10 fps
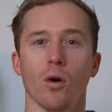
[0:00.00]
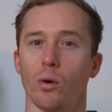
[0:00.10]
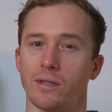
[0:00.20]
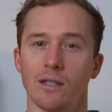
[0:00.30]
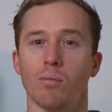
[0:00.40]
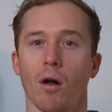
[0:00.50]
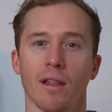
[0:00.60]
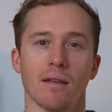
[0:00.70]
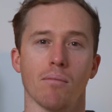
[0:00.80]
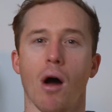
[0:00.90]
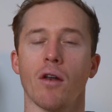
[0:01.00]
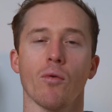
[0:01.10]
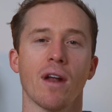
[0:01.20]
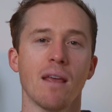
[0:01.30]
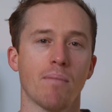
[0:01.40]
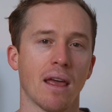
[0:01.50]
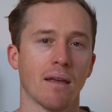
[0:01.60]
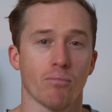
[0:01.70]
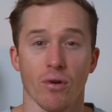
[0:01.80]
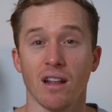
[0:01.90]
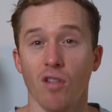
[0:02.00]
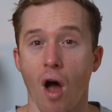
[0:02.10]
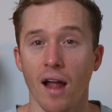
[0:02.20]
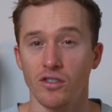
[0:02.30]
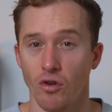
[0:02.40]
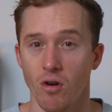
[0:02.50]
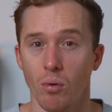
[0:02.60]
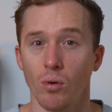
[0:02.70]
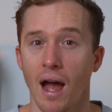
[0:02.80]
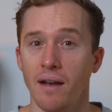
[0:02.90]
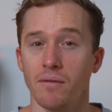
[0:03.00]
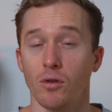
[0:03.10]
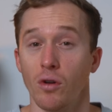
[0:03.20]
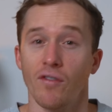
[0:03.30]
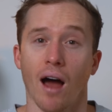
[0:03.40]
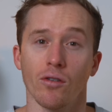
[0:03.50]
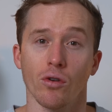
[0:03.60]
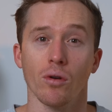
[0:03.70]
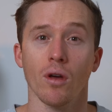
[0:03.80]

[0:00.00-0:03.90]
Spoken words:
or sil poly might already be pretty light, durable, and good value.